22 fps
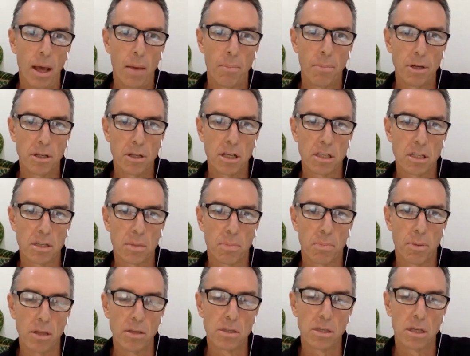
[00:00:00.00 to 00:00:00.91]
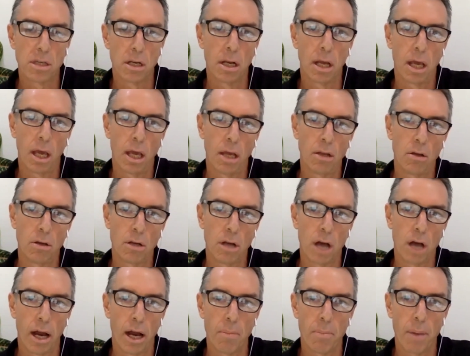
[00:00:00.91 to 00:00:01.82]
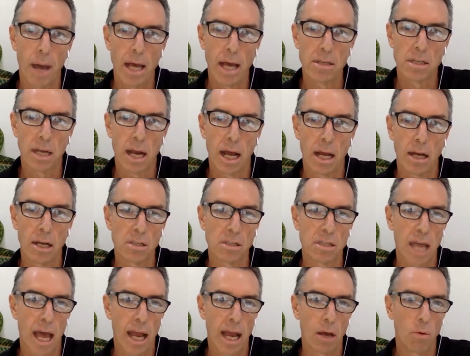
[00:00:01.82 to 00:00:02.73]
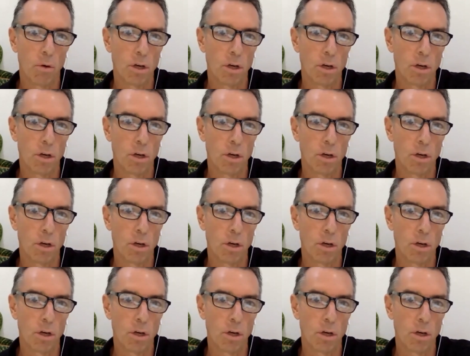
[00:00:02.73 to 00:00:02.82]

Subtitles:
participants in your database and understanding